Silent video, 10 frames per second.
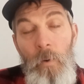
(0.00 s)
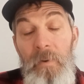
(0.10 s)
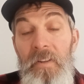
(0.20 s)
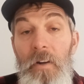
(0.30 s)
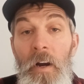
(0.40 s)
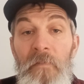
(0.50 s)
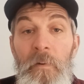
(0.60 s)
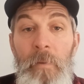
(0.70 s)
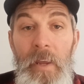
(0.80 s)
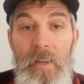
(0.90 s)
start
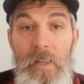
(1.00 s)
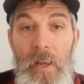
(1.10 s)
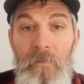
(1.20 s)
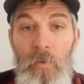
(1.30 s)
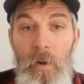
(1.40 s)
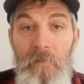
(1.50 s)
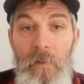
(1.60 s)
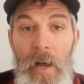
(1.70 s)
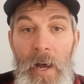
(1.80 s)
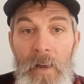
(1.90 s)
from Kislev
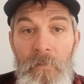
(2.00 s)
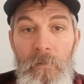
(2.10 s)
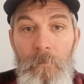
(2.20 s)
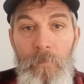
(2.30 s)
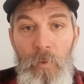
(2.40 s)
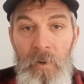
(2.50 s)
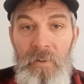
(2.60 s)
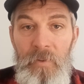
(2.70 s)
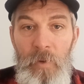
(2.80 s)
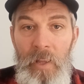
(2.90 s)
25, which
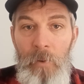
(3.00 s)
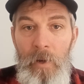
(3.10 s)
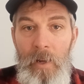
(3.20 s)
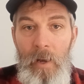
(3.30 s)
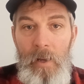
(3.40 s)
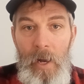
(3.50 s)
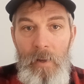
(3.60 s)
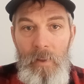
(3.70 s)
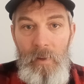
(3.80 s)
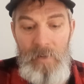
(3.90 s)
is when they
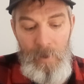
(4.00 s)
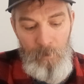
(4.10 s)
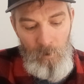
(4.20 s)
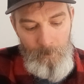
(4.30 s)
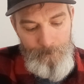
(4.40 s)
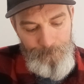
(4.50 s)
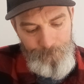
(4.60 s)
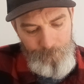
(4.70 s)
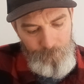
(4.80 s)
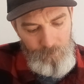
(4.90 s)
rededicated the temple,
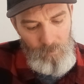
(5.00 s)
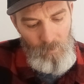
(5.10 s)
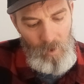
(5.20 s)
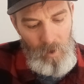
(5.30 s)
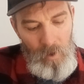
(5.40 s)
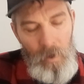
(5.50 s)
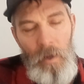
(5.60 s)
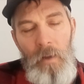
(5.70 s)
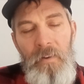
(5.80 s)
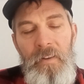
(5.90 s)

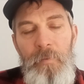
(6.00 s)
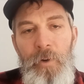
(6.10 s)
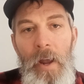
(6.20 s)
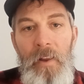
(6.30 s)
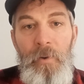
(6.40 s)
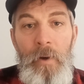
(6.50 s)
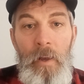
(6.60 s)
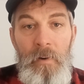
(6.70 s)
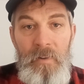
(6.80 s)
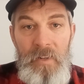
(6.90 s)
you subtract
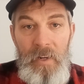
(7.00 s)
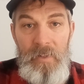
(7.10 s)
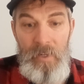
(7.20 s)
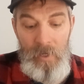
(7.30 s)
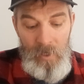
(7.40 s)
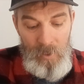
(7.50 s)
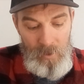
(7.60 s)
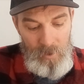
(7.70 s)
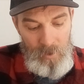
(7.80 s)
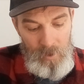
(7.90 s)
360,
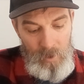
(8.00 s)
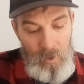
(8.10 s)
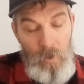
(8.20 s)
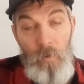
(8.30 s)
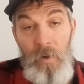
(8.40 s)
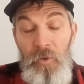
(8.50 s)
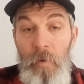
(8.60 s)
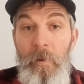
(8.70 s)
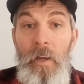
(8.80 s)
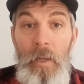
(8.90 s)
which would
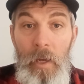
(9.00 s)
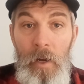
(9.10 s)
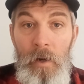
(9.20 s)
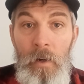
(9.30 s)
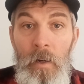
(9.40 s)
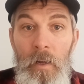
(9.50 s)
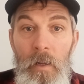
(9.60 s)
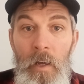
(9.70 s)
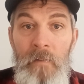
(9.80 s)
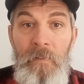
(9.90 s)
be a year
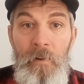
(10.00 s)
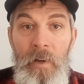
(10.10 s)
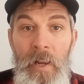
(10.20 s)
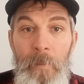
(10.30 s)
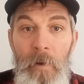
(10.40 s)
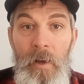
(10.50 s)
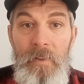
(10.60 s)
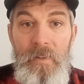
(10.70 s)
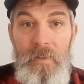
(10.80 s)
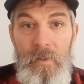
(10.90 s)
of 30-day
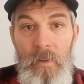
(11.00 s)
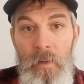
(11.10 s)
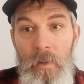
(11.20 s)
months.